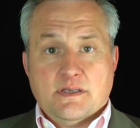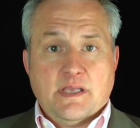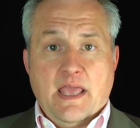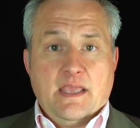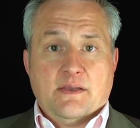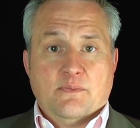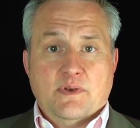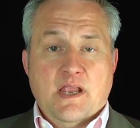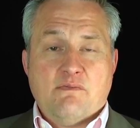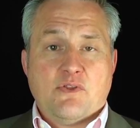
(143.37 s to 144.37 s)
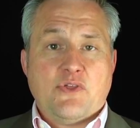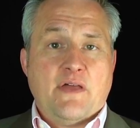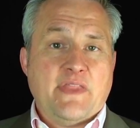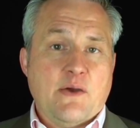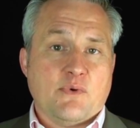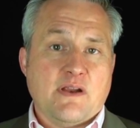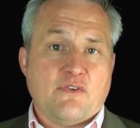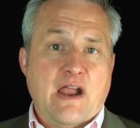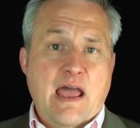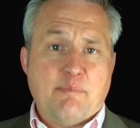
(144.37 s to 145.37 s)
hey, we never thought that would
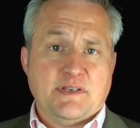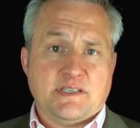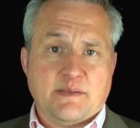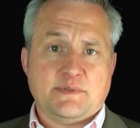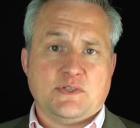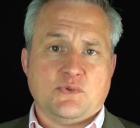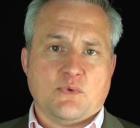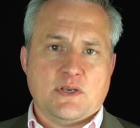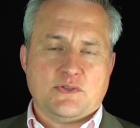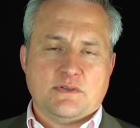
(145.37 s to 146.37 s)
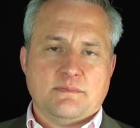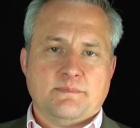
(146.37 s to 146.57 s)
ever happen type situation.